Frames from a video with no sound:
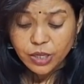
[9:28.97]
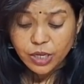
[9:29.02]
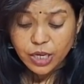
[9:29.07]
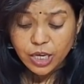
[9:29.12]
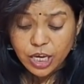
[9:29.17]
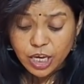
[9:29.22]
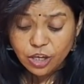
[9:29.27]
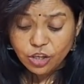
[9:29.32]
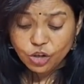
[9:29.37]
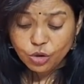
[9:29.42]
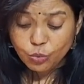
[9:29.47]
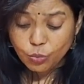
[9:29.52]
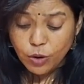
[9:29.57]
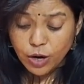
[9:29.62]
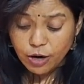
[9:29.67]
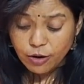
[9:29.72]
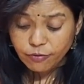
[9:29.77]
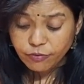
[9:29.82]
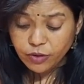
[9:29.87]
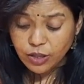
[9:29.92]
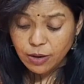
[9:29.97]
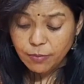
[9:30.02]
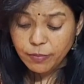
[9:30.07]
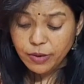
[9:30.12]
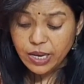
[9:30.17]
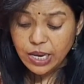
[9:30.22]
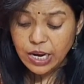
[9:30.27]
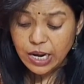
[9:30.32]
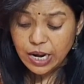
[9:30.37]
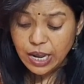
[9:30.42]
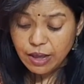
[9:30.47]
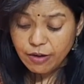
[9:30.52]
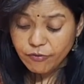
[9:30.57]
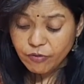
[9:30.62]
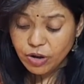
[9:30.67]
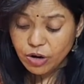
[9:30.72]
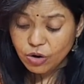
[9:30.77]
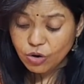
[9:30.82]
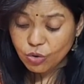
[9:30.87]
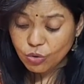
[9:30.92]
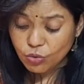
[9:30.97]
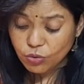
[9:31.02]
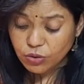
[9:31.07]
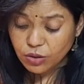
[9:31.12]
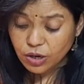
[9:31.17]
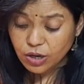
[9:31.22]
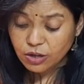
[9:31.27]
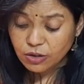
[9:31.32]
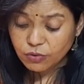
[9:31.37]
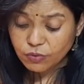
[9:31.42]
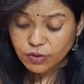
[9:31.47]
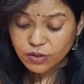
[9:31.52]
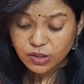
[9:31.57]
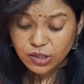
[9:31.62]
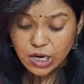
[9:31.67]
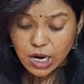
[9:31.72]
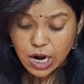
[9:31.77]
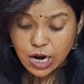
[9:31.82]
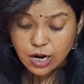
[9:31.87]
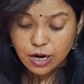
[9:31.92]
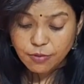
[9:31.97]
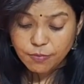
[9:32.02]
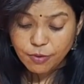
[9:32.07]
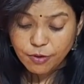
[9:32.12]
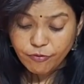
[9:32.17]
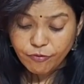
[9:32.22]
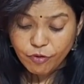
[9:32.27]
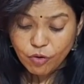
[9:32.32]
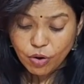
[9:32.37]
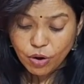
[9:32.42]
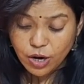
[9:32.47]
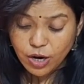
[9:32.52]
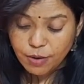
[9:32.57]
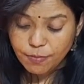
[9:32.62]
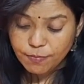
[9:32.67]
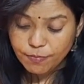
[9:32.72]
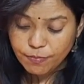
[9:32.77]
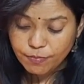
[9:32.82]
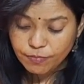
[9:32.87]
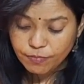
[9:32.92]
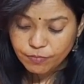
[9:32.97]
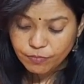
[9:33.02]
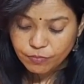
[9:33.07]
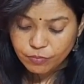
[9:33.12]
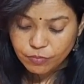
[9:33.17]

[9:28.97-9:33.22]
Each one of them, 11 Rudras were standing before him.